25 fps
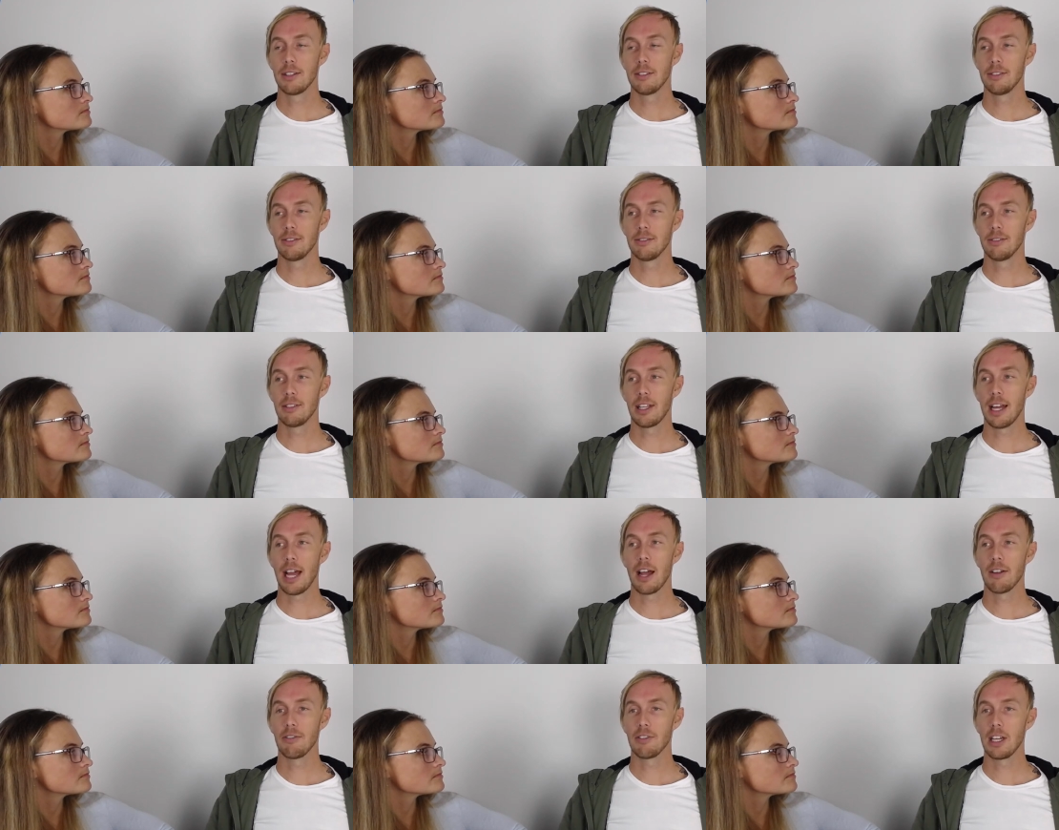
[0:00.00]
Speaker 1: they
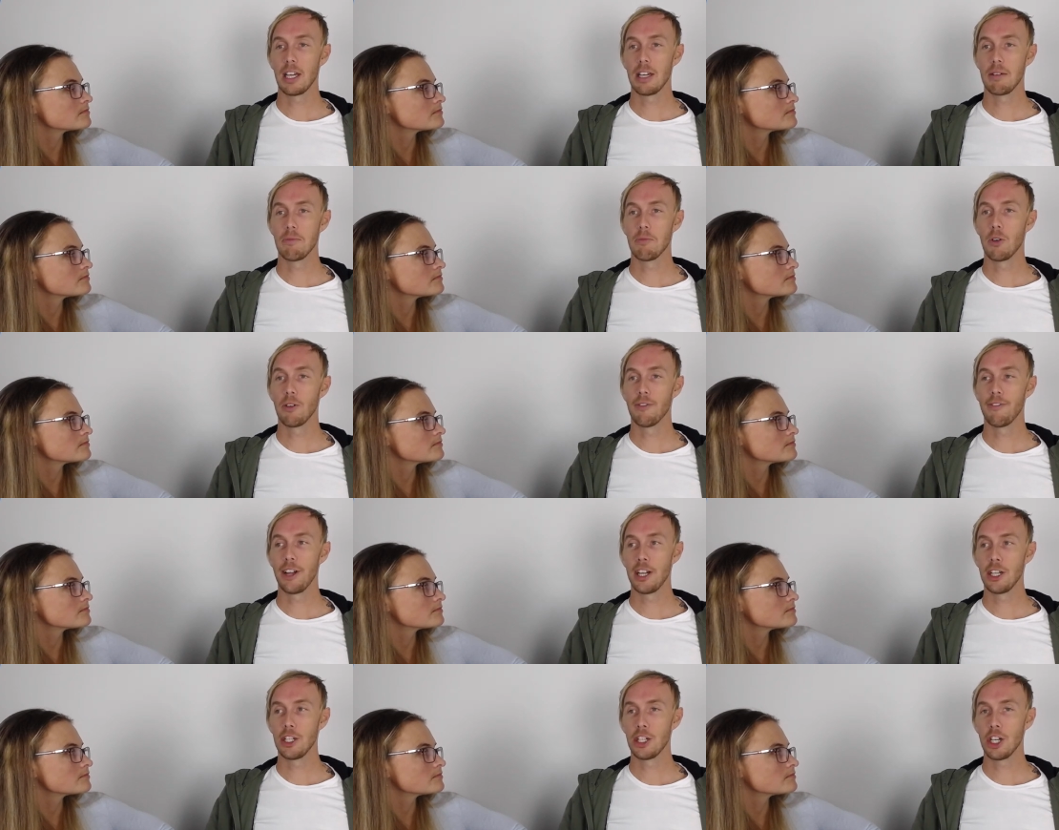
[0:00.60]
have to eat more
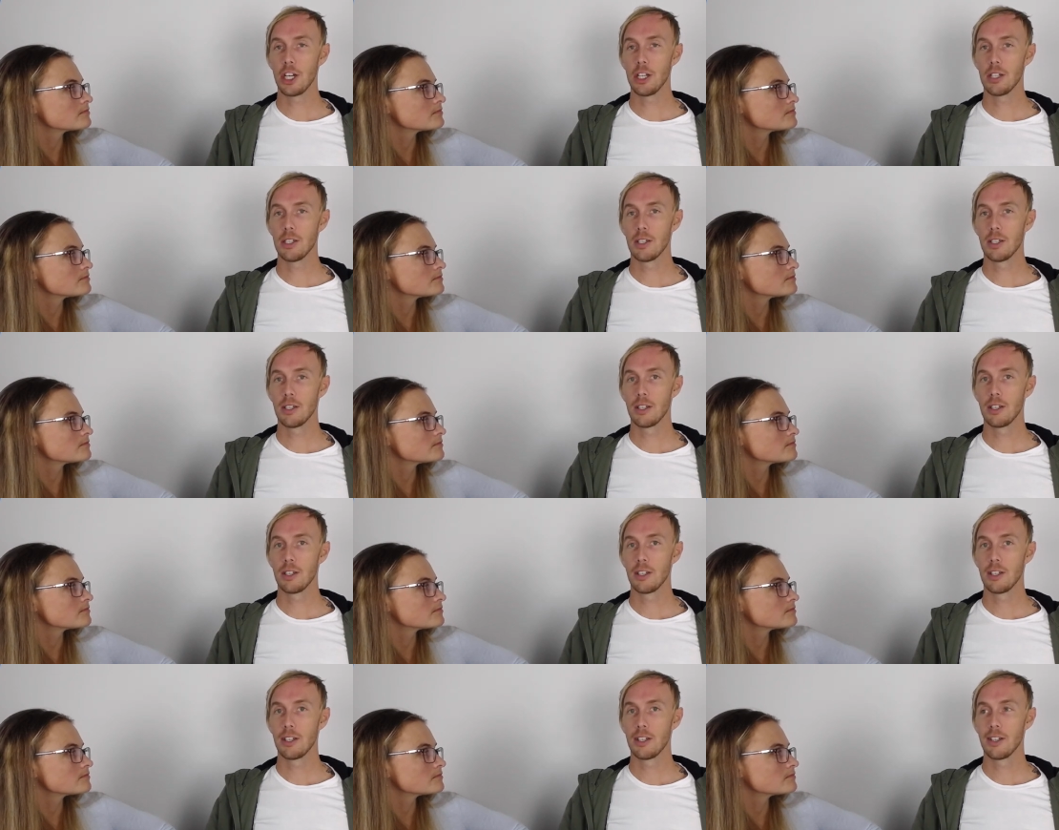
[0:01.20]
veggies.
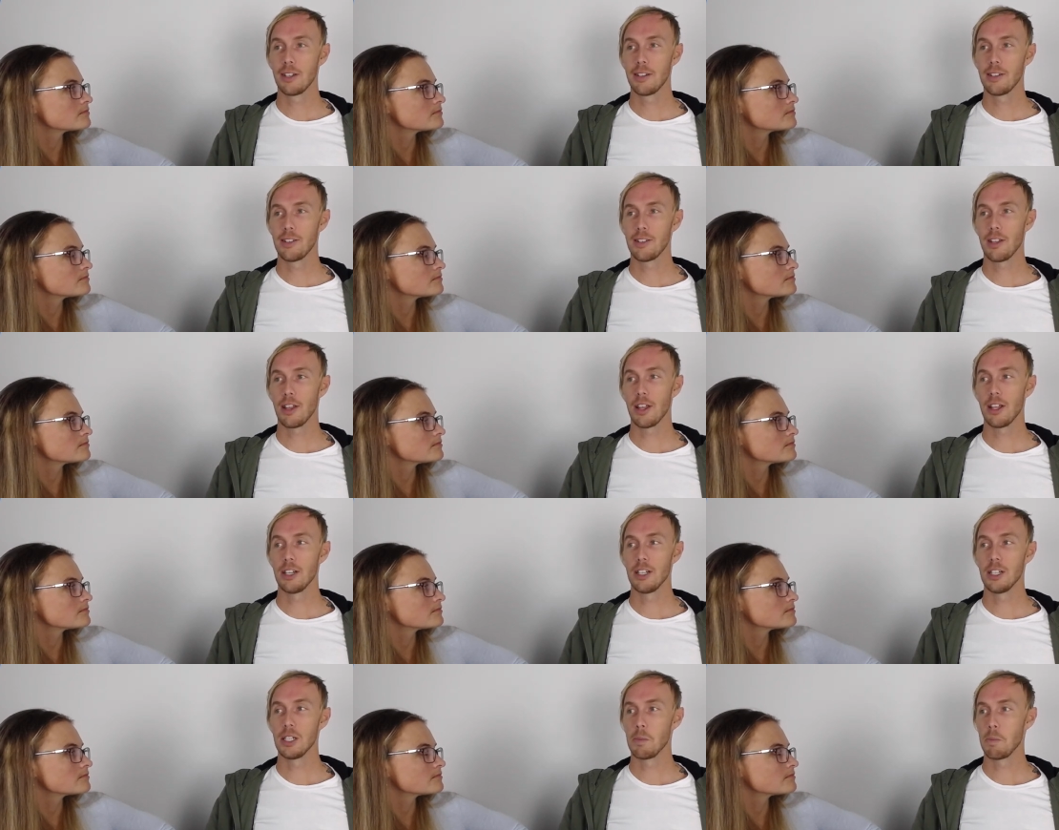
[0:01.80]
So
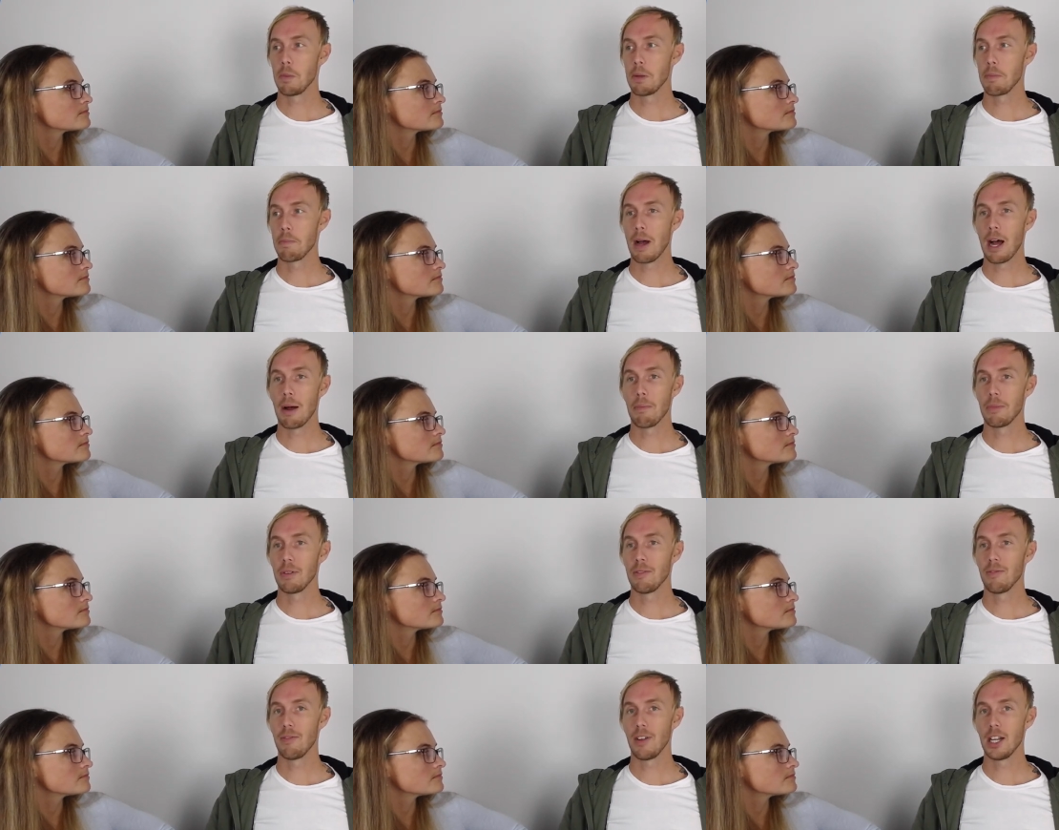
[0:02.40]
they just be
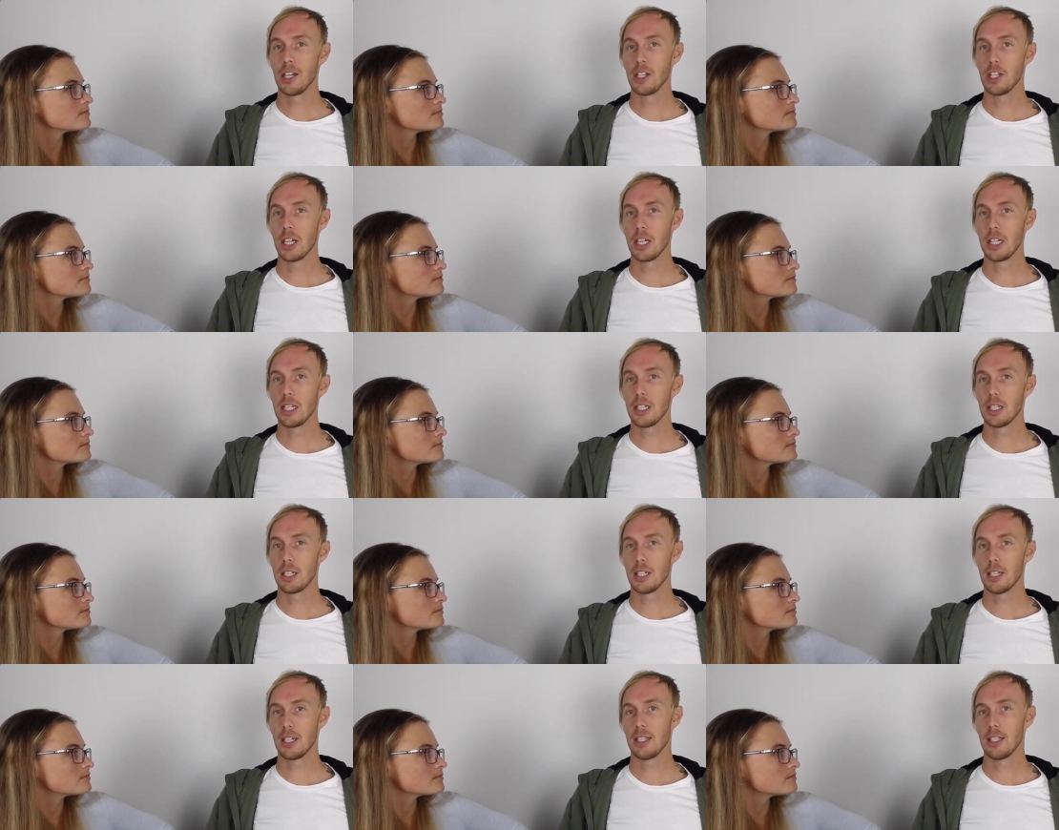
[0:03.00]
pumping veggies.